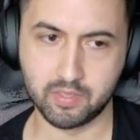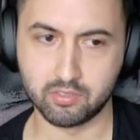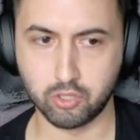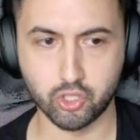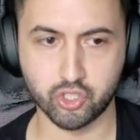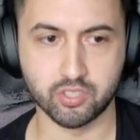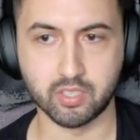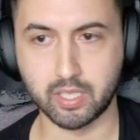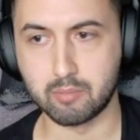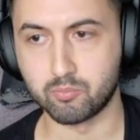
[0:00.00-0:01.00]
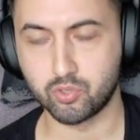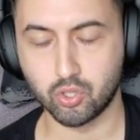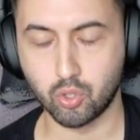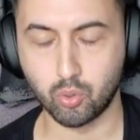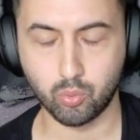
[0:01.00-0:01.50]
launches the game.
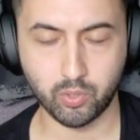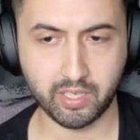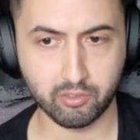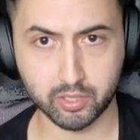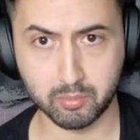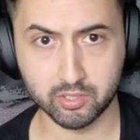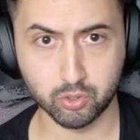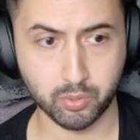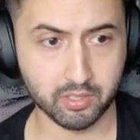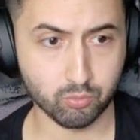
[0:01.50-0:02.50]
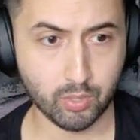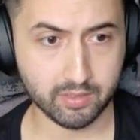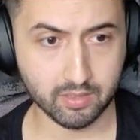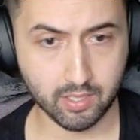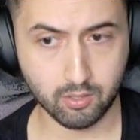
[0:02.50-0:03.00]
So what I recommend doing right
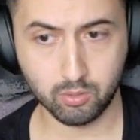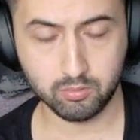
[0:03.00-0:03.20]
now